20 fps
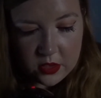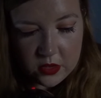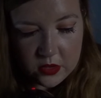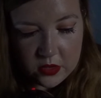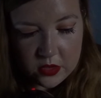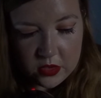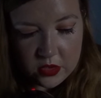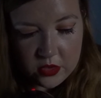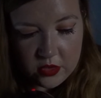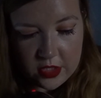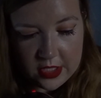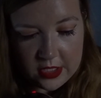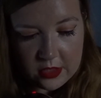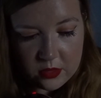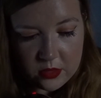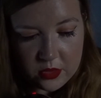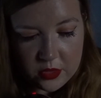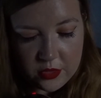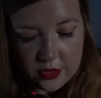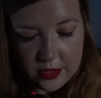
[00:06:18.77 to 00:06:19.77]
concentrate
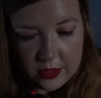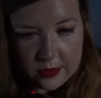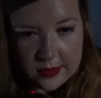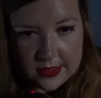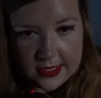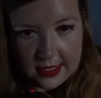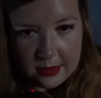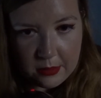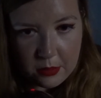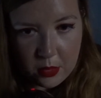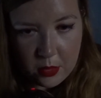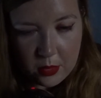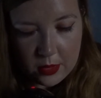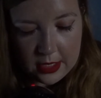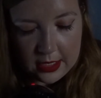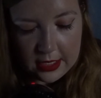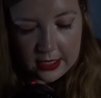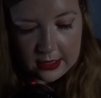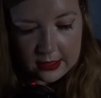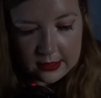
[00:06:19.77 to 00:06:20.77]
on drills that
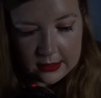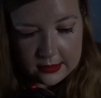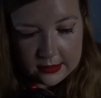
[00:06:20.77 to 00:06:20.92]
morning.